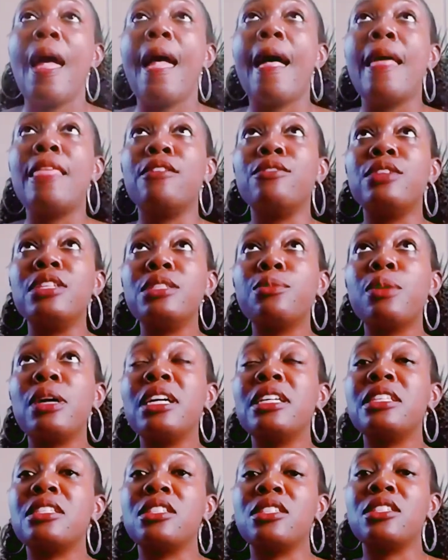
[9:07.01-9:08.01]
And the reason why
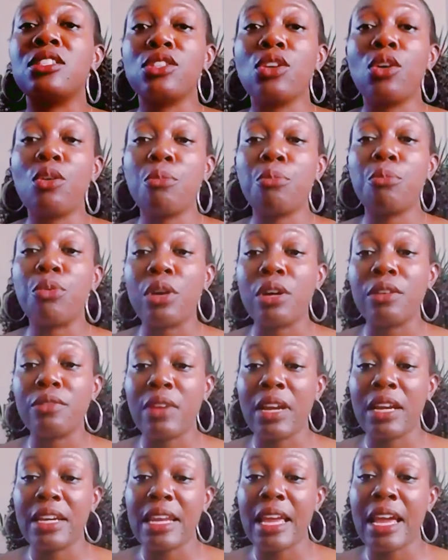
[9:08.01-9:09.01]
this is so important
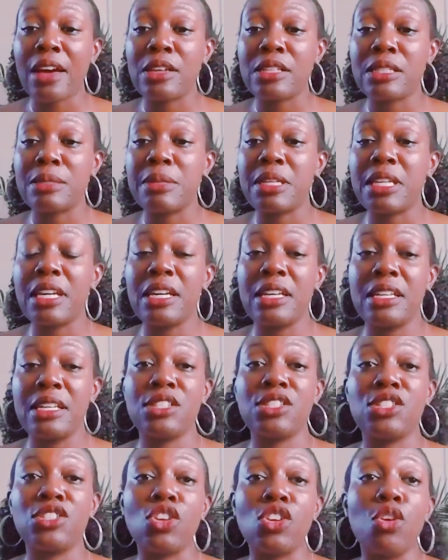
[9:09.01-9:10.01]
right now is
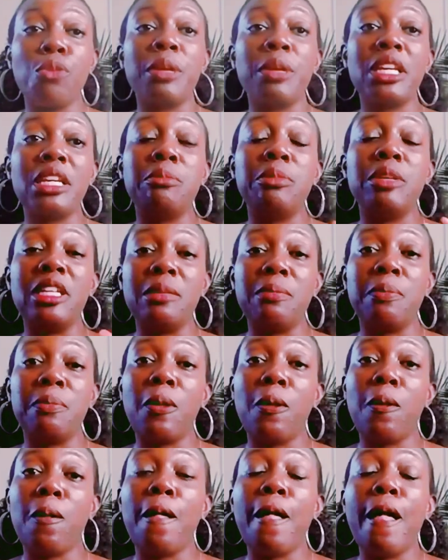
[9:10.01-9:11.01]
because so many
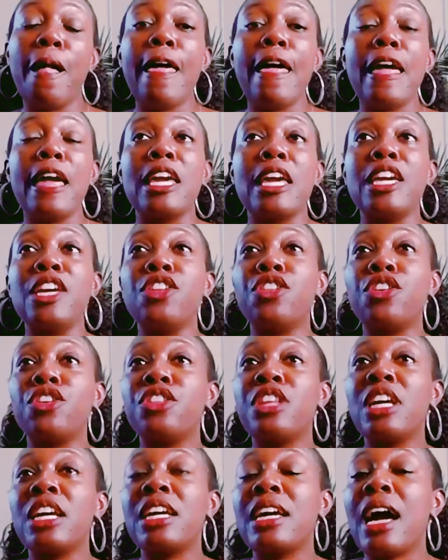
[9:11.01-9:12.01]
people either
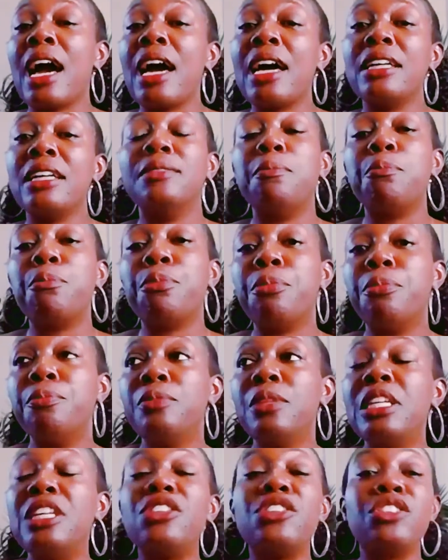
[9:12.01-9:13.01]
they got
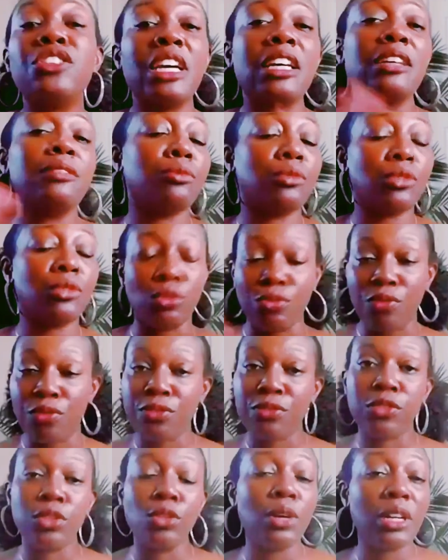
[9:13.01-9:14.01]
either they
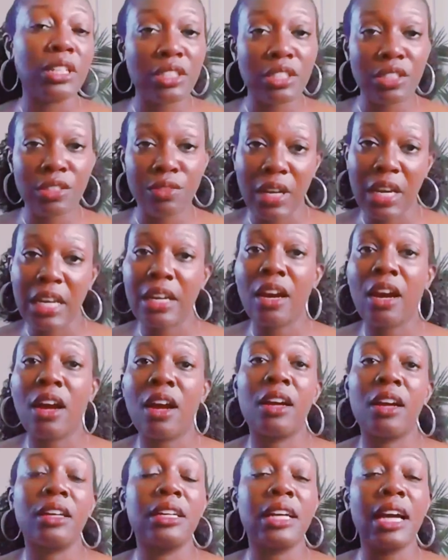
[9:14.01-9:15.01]
flew under the
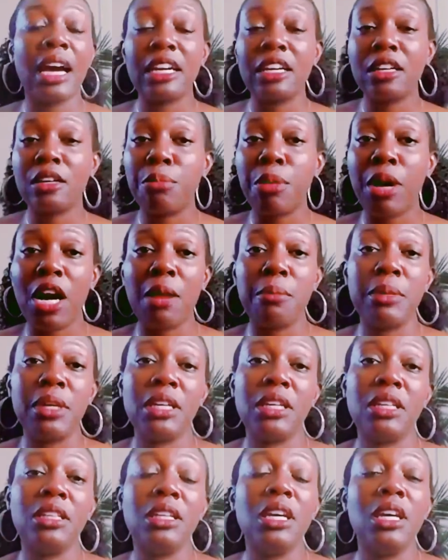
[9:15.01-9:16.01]
radar, got an
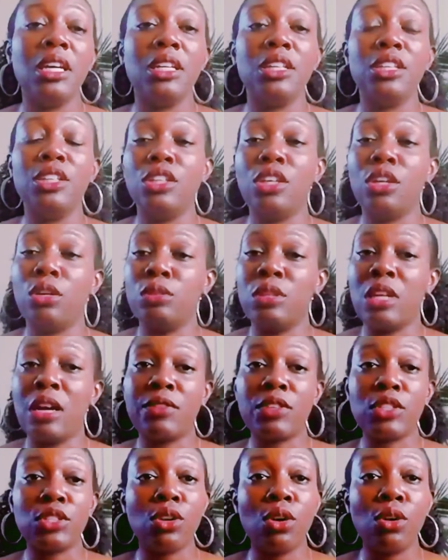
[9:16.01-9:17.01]
apartment, you know,
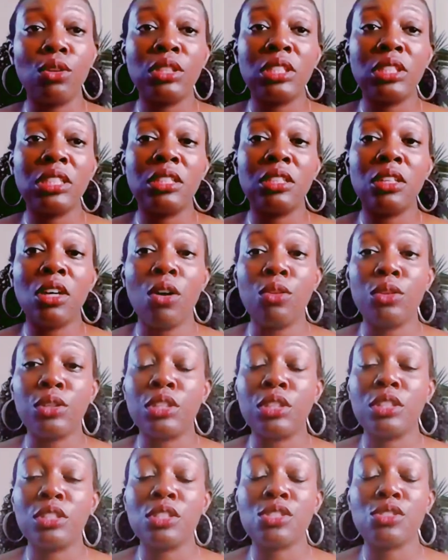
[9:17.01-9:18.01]
never told the
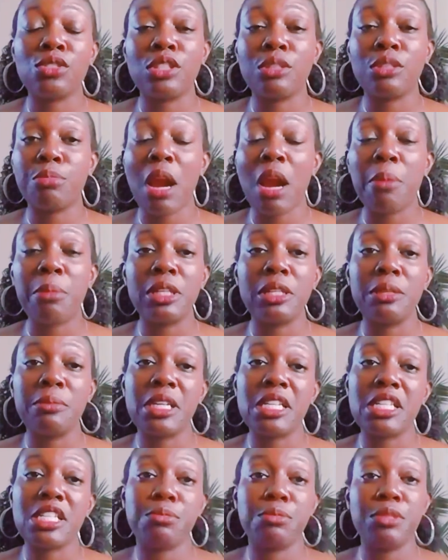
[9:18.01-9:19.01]
owners or the property
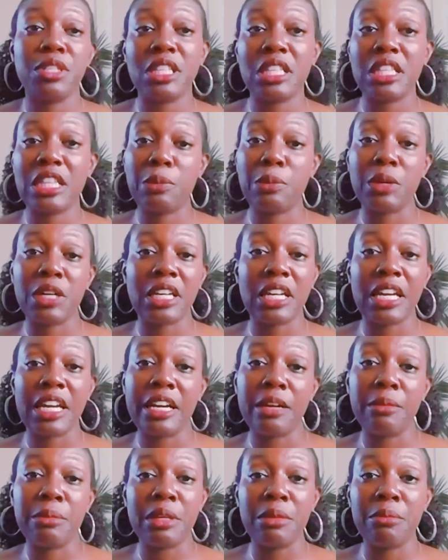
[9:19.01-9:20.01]
management that they were going to
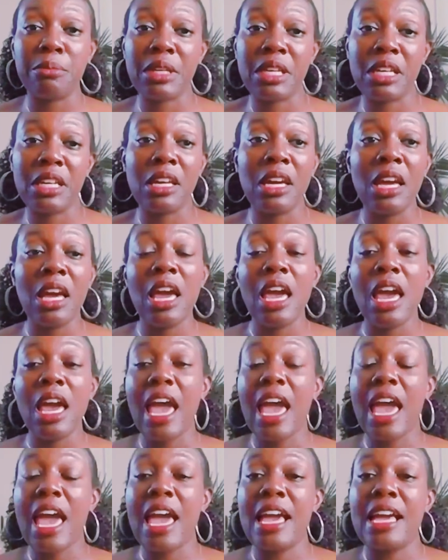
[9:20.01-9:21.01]
Airbnb.
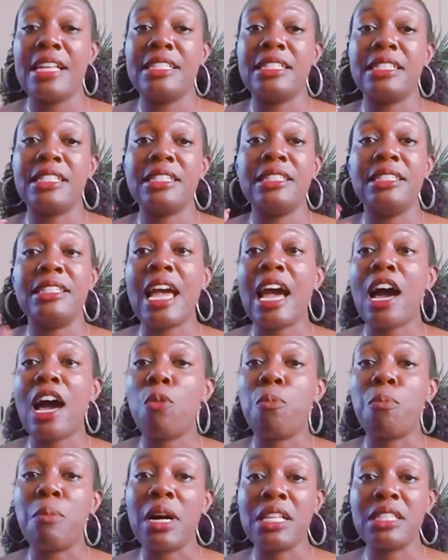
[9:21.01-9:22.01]
And now,
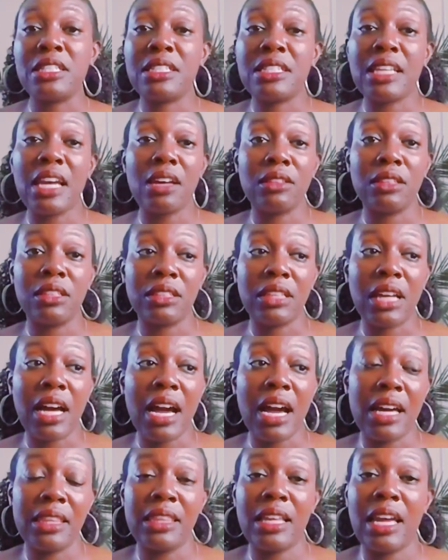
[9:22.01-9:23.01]
months down the
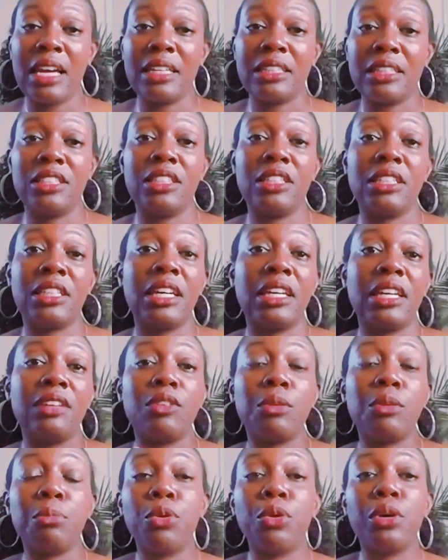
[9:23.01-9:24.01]
line, like they're getting
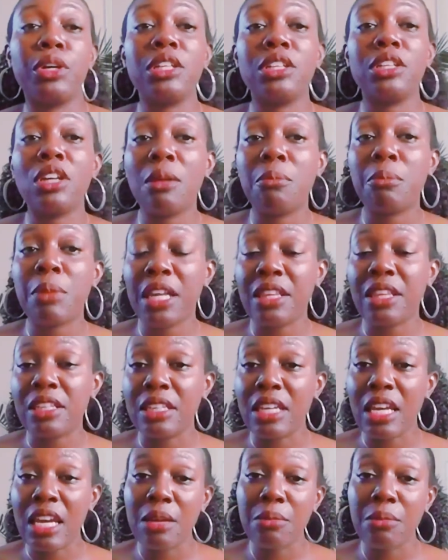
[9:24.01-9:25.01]
reported on by the
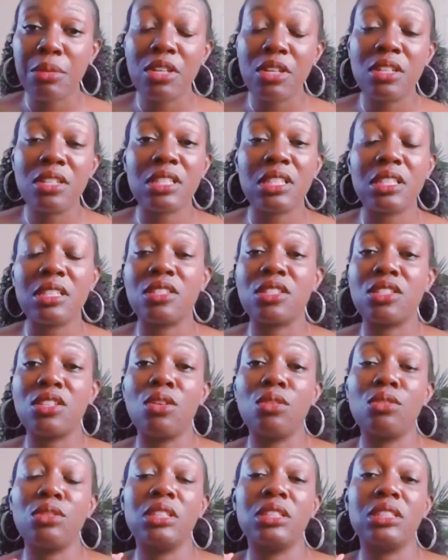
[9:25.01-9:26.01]
neighbors. And
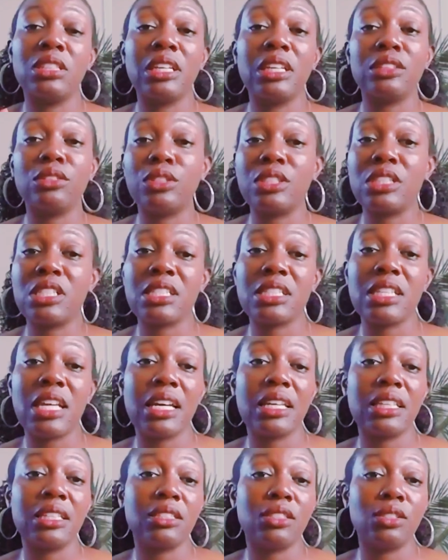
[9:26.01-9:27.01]
so the landlord is
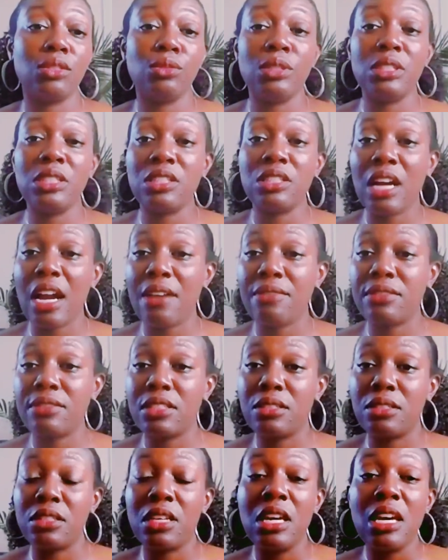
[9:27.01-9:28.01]
like, you either have
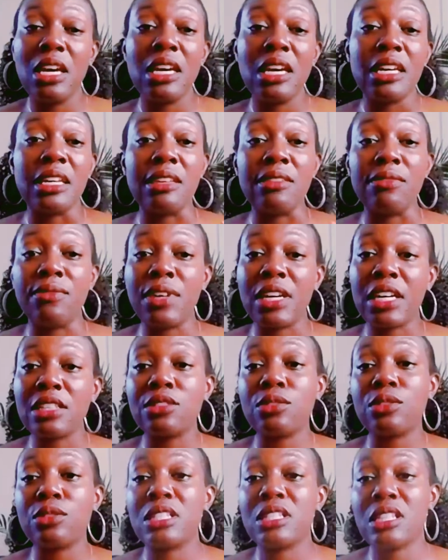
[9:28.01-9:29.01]
to evict
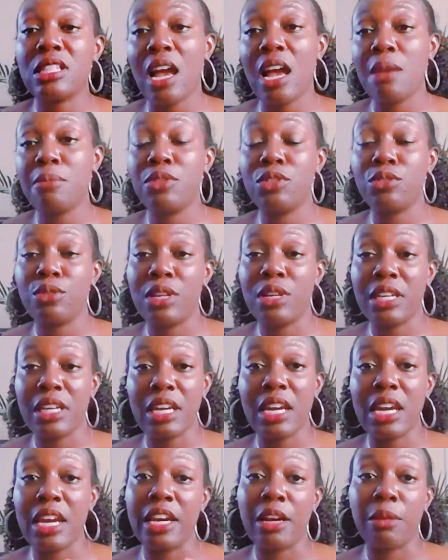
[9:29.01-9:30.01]
or stop doing
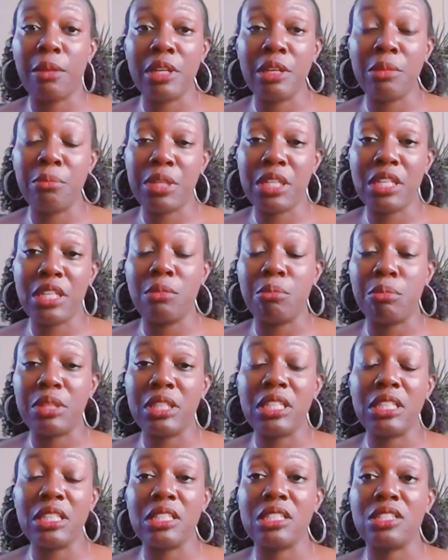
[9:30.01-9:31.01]
Airbnb
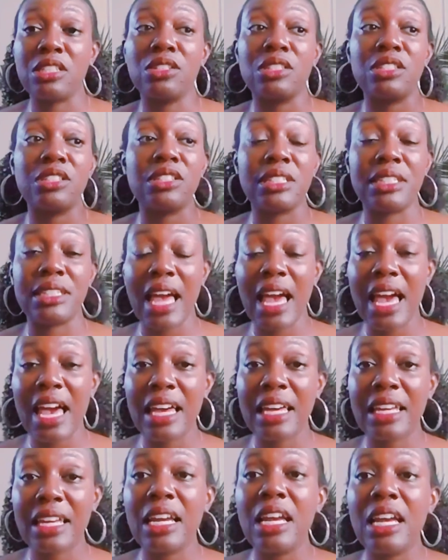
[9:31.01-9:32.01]
completely. So there's
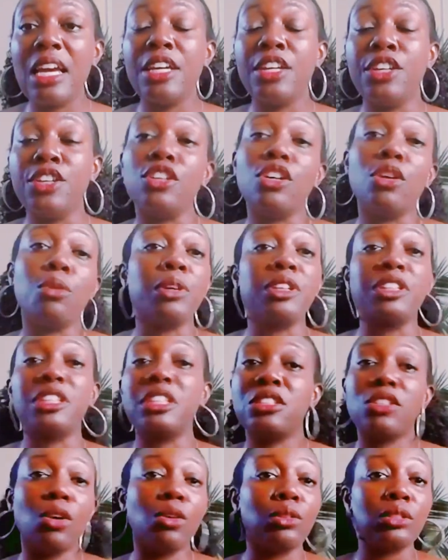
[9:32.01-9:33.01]
that, you know, where they
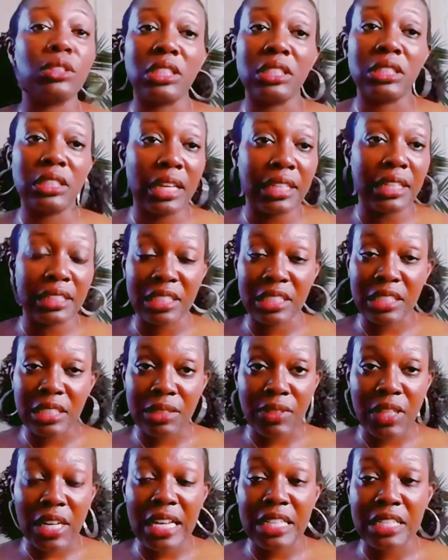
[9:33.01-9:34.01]
totally like didn't
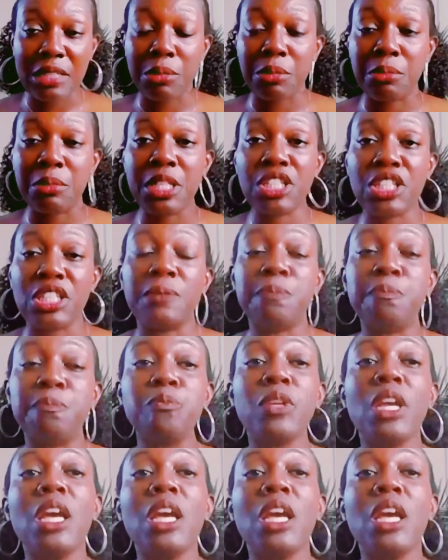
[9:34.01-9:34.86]
even ask permission.